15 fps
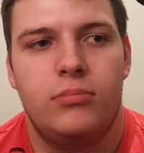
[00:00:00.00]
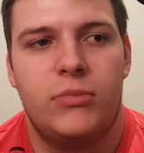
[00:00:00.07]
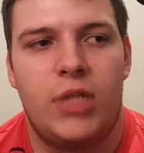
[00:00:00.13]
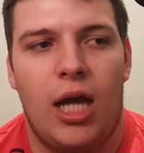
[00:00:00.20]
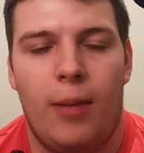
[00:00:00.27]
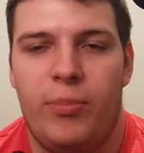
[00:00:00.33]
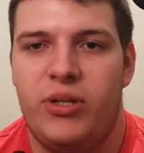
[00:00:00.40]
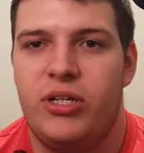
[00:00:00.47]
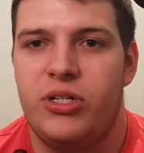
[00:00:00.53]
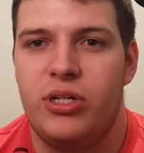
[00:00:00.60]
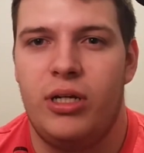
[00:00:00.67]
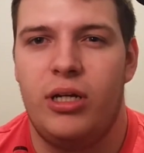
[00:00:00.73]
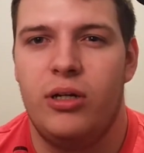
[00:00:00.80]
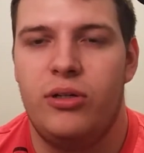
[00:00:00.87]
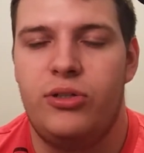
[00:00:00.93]

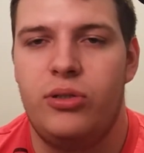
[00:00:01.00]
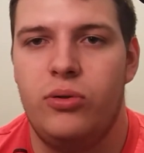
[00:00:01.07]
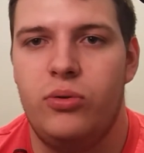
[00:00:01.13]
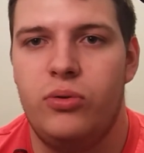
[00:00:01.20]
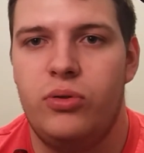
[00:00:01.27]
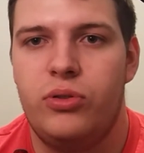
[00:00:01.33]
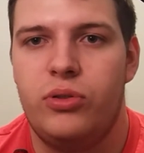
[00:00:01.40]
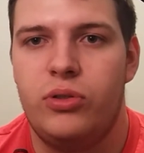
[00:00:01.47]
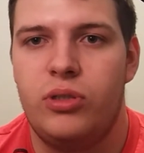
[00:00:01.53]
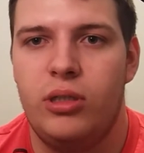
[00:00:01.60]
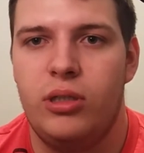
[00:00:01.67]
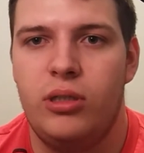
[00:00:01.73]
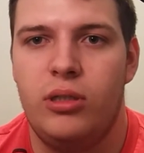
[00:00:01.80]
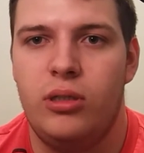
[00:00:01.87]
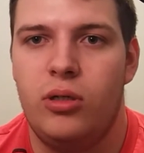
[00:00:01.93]
competition here to
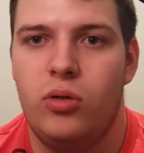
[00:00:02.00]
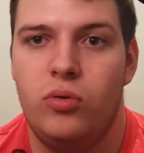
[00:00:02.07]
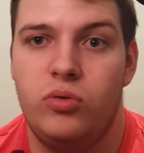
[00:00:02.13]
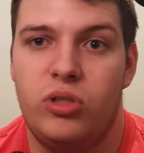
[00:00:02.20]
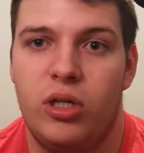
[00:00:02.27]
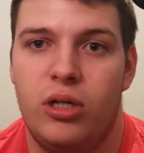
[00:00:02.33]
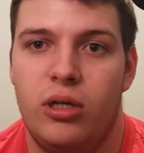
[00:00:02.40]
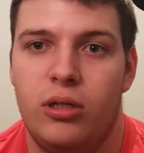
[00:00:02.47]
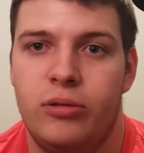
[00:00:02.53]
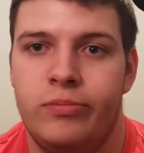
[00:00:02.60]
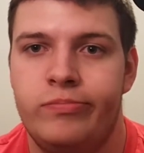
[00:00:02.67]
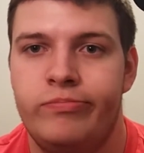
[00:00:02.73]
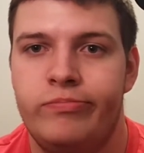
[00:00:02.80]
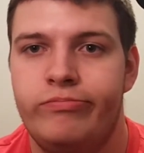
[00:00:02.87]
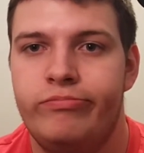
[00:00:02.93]
see who's going to
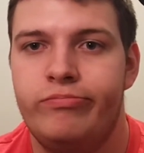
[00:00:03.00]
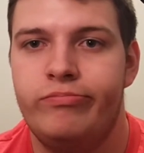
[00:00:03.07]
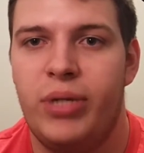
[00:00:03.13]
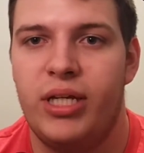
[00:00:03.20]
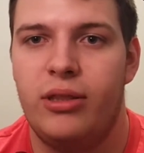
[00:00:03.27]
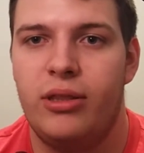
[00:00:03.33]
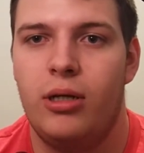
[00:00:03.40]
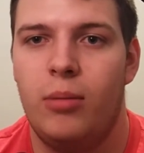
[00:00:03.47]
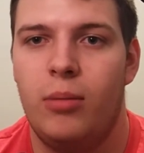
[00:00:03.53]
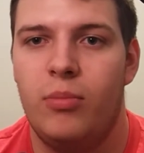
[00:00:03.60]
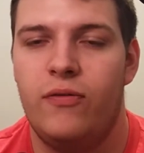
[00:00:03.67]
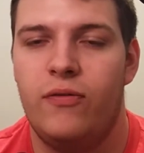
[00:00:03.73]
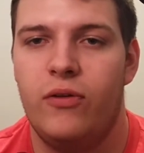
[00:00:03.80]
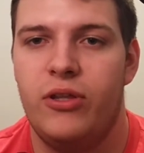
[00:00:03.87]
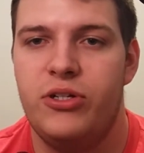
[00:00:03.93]
pick the
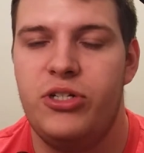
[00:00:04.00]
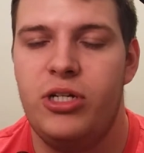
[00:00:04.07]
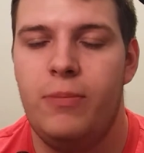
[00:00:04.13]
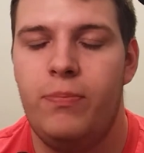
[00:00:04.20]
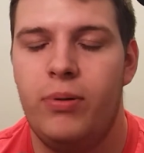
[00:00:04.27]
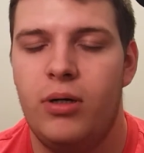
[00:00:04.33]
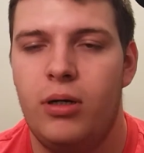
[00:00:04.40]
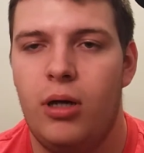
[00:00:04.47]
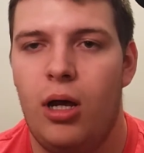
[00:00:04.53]
number for the Jeep.